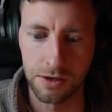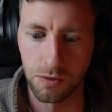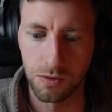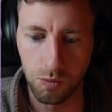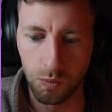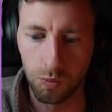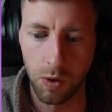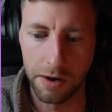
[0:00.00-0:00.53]

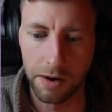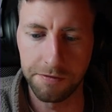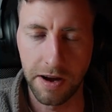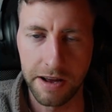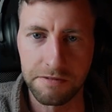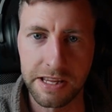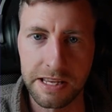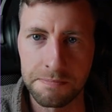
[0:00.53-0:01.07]
what
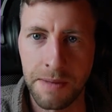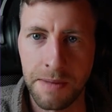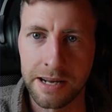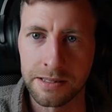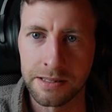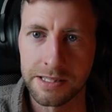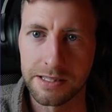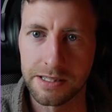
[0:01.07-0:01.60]
5 lead
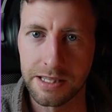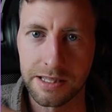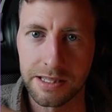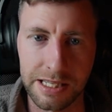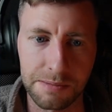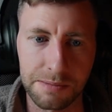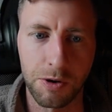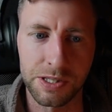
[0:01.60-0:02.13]
magnets
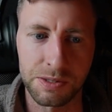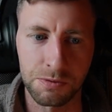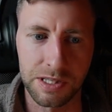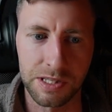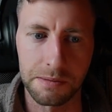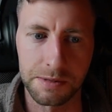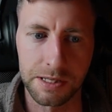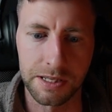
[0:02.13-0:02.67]
this person was
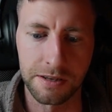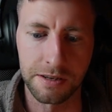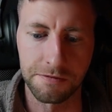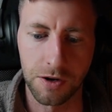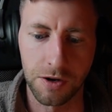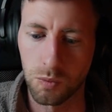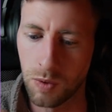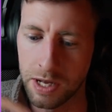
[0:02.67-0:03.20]
opted in
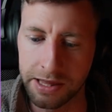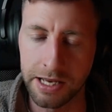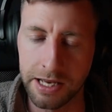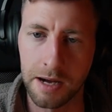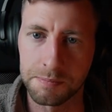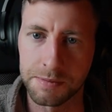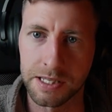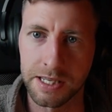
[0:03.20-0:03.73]
for, when they
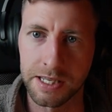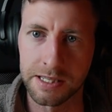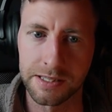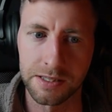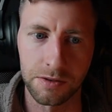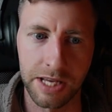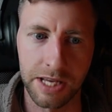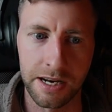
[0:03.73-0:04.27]
opted in,
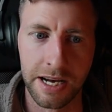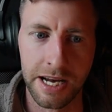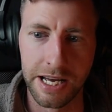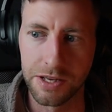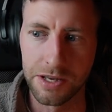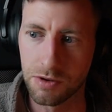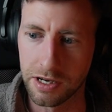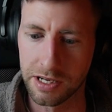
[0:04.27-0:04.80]
so that
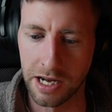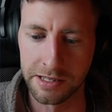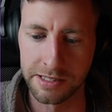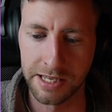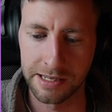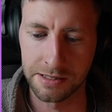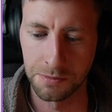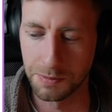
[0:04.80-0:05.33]
you could
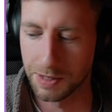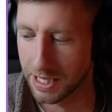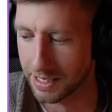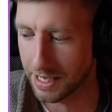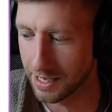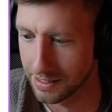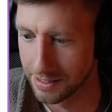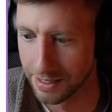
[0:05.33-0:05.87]
contact them and be like,
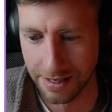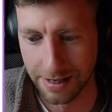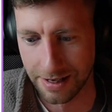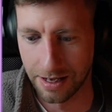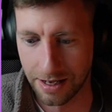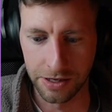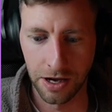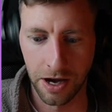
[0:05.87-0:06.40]
hey,
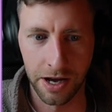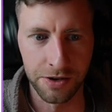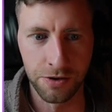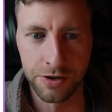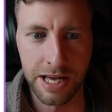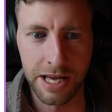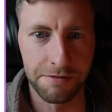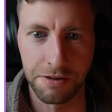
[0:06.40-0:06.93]
yeah, I know
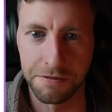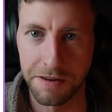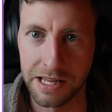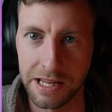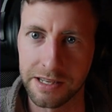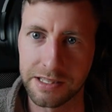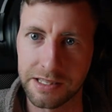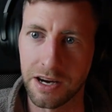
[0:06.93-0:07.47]
you have the fat
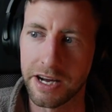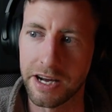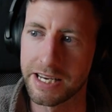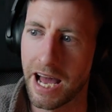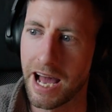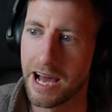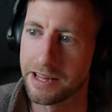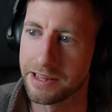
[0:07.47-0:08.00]
loss guide
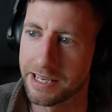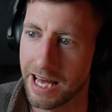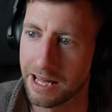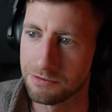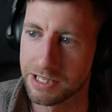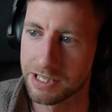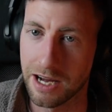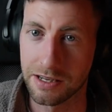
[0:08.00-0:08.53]
and the
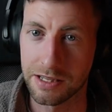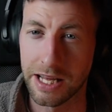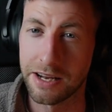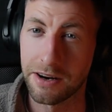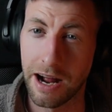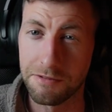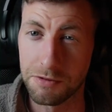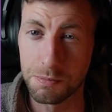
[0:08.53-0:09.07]
calorie
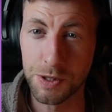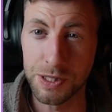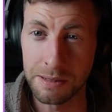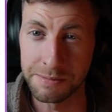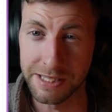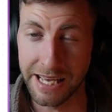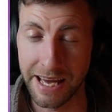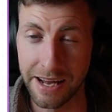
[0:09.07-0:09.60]
calculator. Have you put them
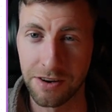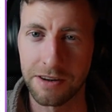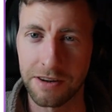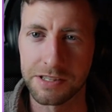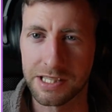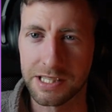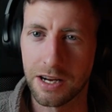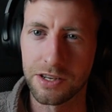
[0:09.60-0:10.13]
together? Have you
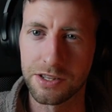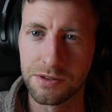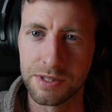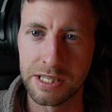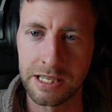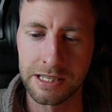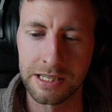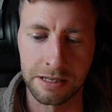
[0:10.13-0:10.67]
started
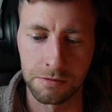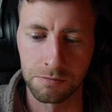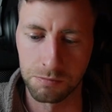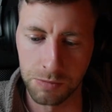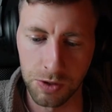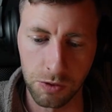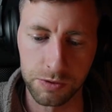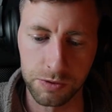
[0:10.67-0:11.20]
using it? And
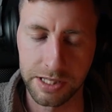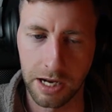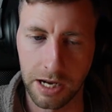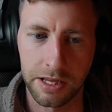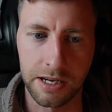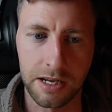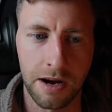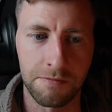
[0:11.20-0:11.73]
start
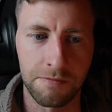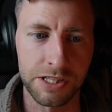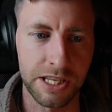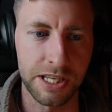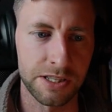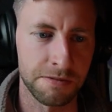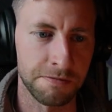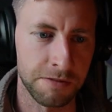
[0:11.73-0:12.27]
that
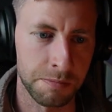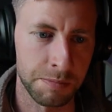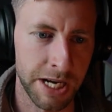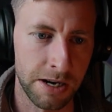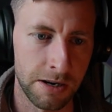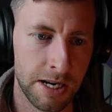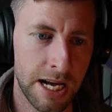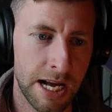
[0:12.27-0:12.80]
conversation from
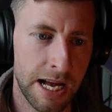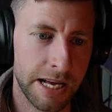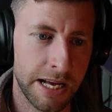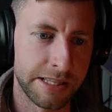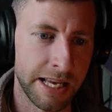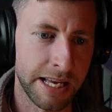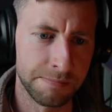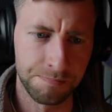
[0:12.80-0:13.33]
there.
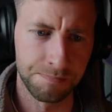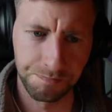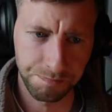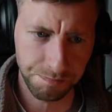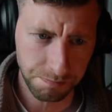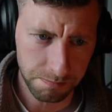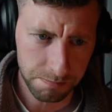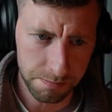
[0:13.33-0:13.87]
Then
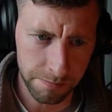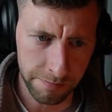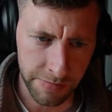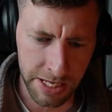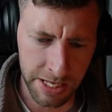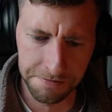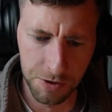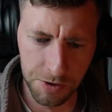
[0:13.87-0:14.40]

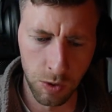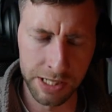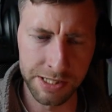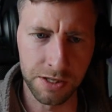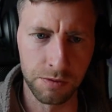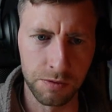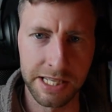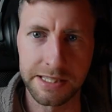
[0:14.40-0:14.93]
if you want
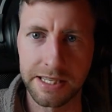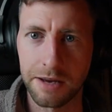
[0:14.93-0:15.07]
to, let's say,